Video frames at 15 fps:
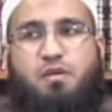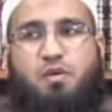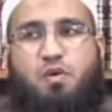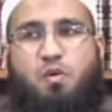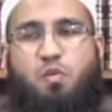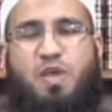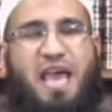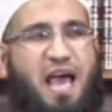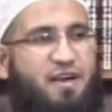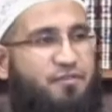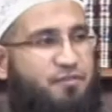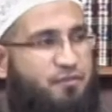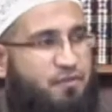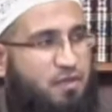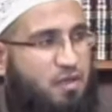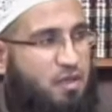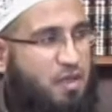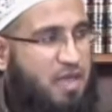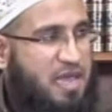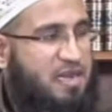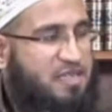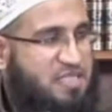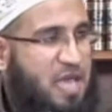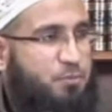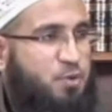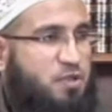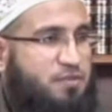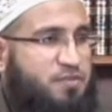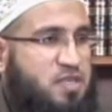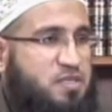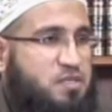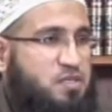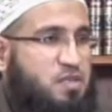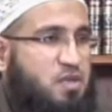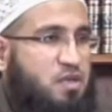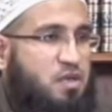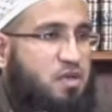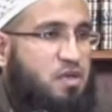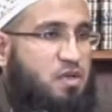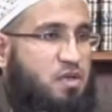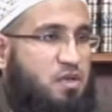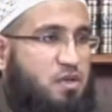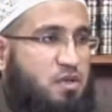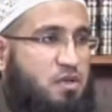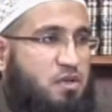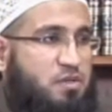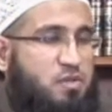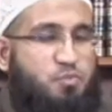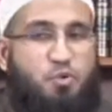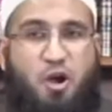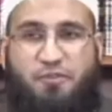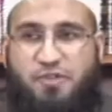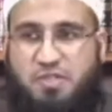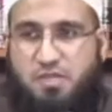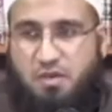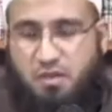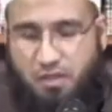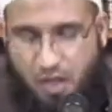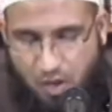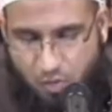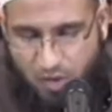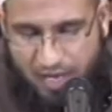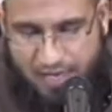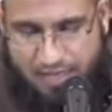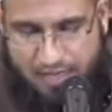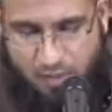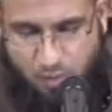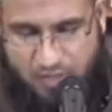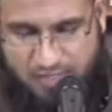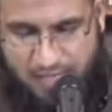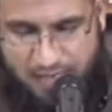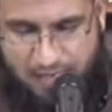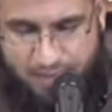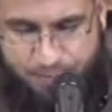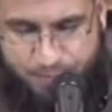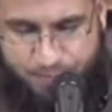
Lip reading: we have an example of this. The Prophet sallallahu alayhi wa sallam,